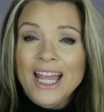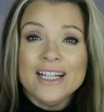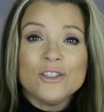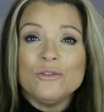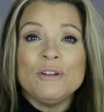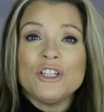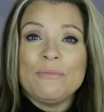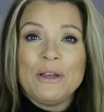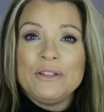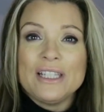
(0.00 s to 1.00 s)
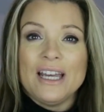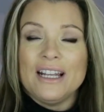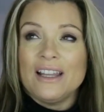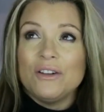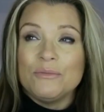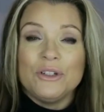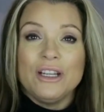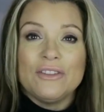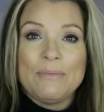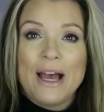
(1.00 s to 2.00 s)
I heard so much about it and I thought I'm
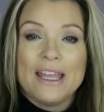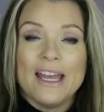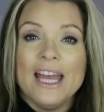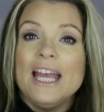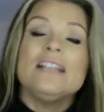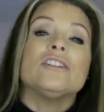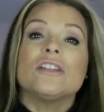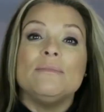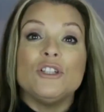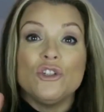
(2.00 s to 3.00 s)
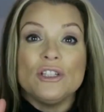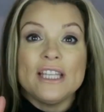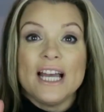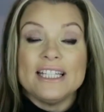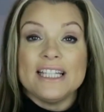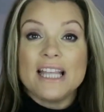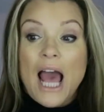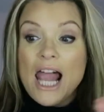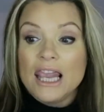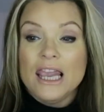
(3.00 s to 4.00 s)
going to have to buy it. It does come in 2 sizes,
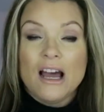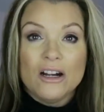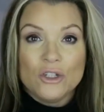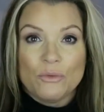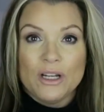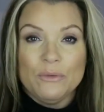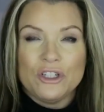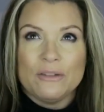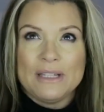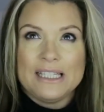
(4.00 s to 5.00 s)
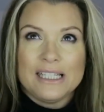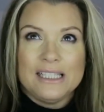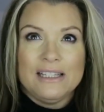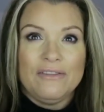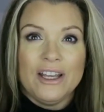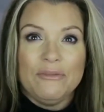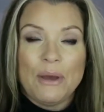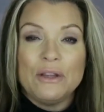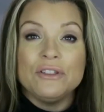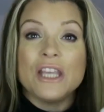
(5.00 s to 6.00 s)
a large one which is about
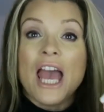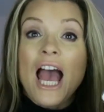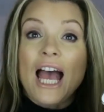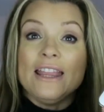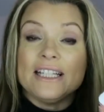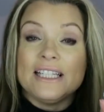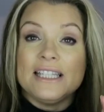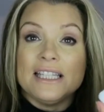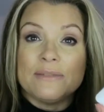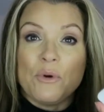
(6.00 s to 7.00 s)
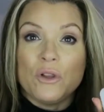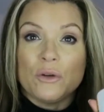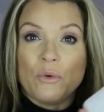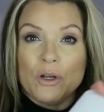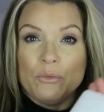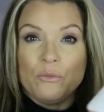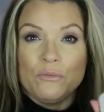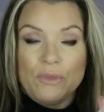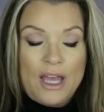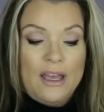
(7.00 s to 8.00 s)
£65, and this is the smaller
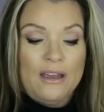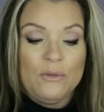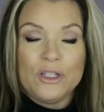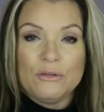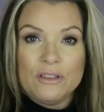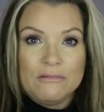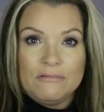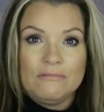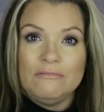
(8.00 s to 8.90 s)
one which was